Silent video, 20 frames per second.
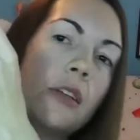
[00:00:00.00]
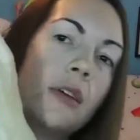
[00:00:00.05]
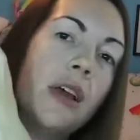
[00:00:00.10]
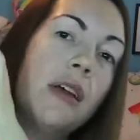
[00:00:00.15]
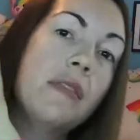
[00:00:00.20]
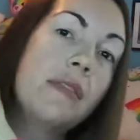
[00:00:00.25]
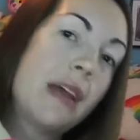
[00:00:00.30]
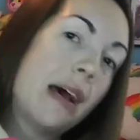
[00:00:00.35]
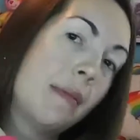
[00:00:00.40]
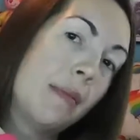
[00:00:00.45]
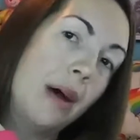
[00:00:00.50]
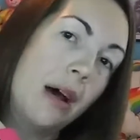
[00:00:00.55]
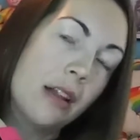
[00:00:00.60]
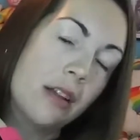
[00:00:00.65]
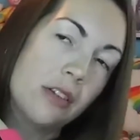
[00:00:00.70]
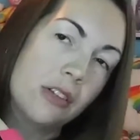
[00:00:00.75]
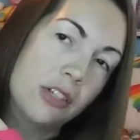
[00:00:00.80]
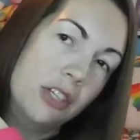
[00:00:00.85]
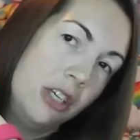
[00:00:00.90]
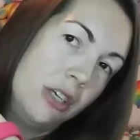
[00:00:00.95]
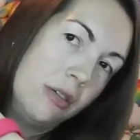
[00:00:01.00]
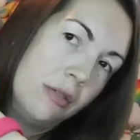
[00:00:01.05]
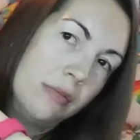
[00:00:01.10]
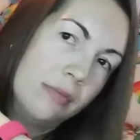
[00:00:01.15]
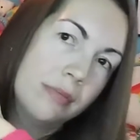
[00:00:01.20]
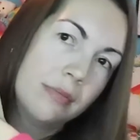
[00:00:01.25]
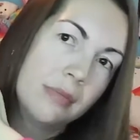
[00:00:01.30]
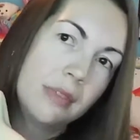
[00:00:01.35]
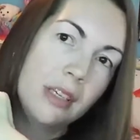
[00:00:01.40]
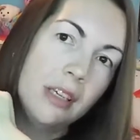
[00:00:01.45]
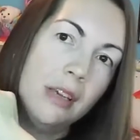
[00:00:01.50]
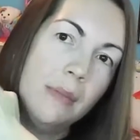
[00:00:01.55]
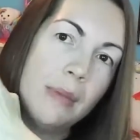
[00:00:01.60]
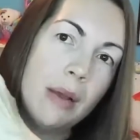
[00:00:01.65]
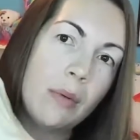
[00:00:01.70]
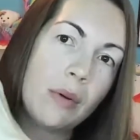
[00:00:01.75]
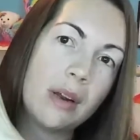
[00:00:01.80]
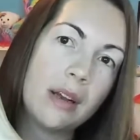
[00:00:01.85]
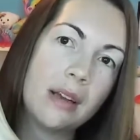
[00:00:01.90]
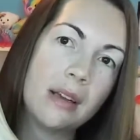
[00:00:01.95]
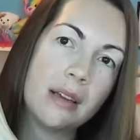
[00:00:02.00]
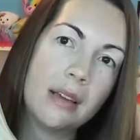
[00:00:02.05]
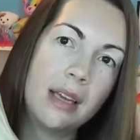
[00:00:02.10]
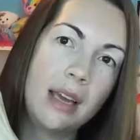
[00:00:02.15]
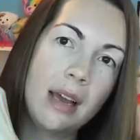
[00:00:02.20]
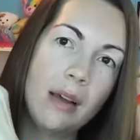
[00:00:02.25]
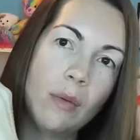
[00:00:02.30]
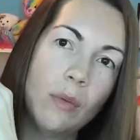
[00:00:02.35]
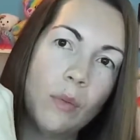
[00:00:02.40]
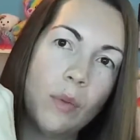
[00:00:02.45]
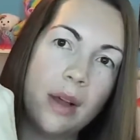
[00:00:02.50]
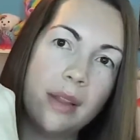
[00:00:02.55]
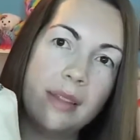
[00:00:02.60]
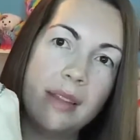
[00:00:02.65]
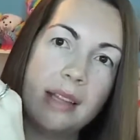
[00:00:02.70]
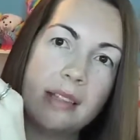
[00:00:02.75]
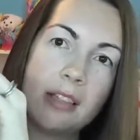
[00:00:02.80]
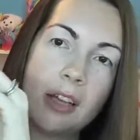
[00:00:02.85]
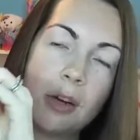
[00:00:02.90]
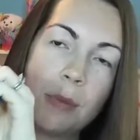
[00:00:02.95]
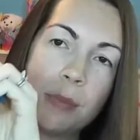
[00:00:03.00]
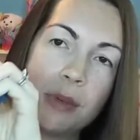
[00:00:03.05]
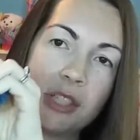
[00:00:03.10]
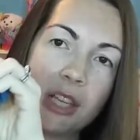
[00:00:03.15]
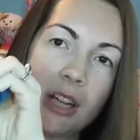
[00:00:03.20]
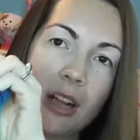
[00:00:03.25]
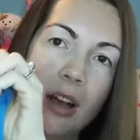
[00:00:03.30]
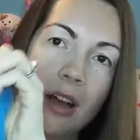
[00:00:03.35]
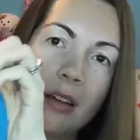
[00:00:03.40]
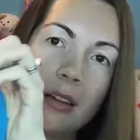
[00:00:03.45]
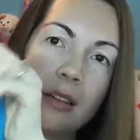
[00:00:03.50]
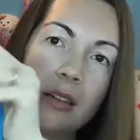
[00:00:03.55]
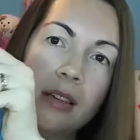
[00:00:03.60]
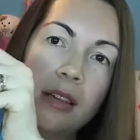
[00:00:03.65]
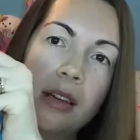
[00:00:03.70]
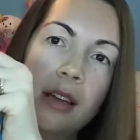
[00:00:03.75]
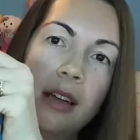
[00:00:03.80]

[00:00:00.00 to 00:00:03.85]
So if that bothers you, you may want to get one that's 100% cotton.